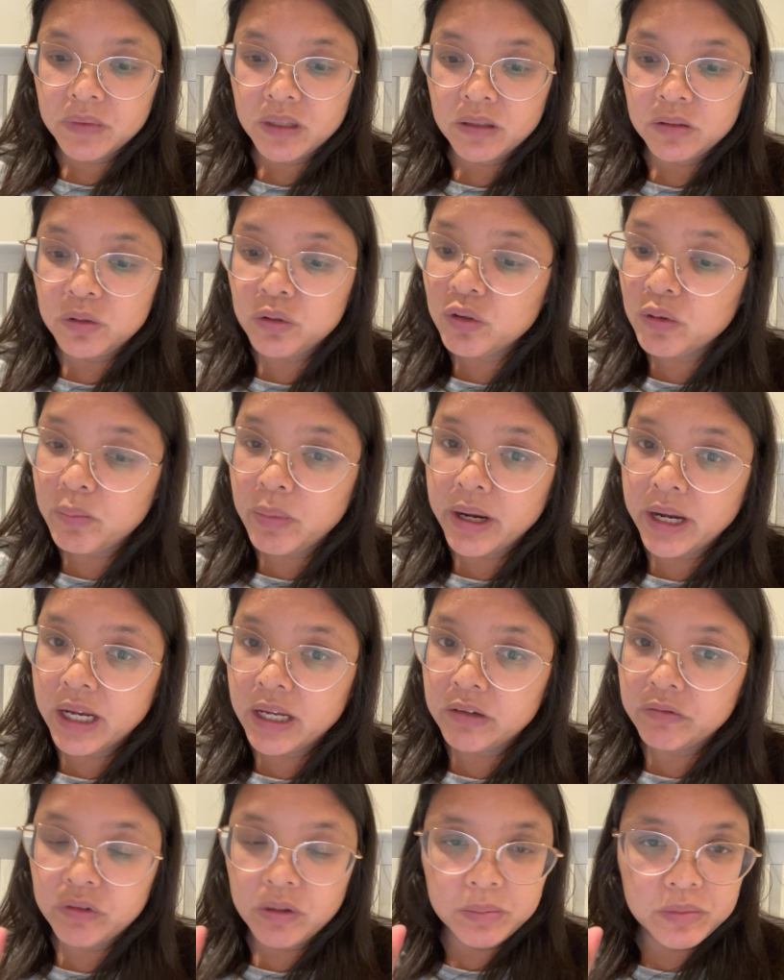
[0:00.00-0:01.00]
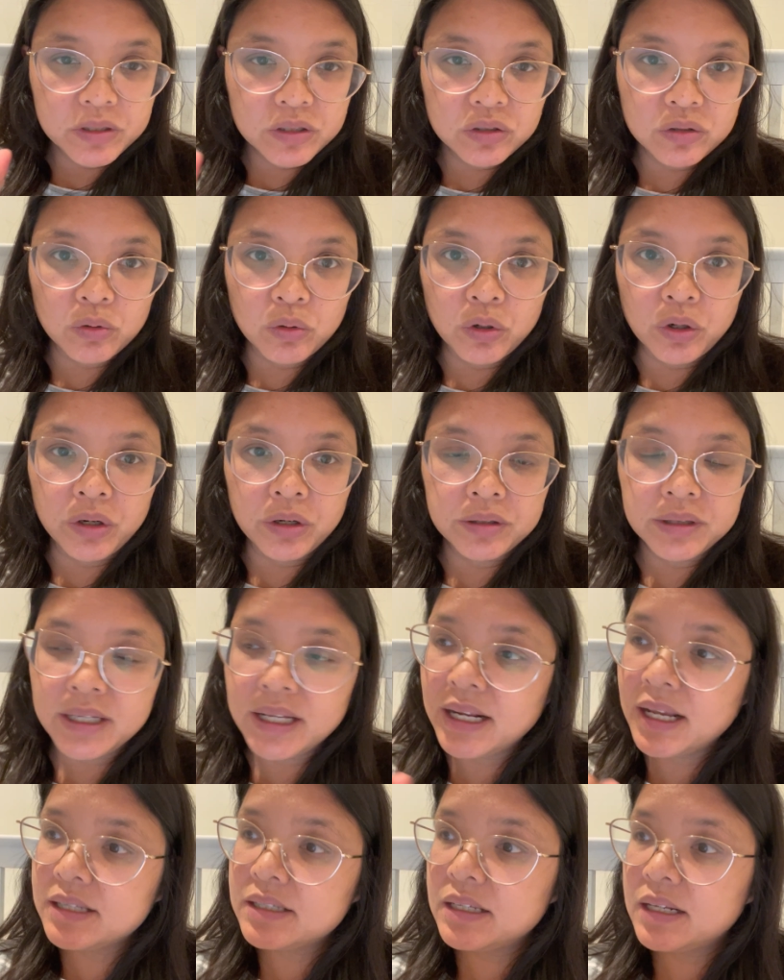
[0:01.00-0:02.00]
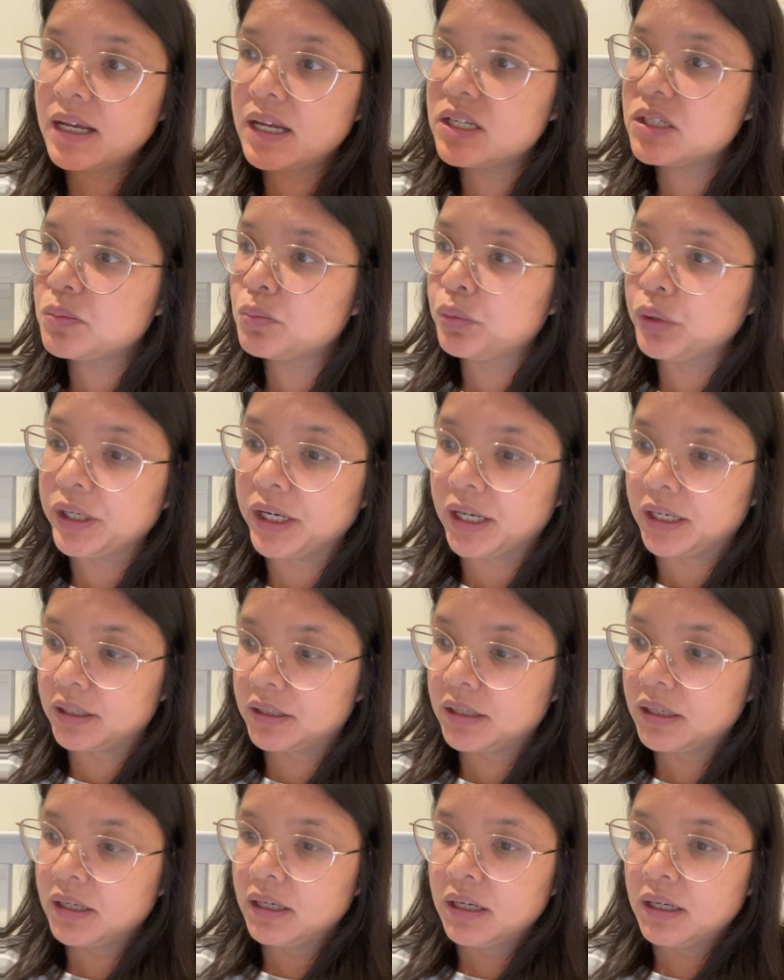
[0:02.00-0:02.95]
You're buying from a store that has a nice brand.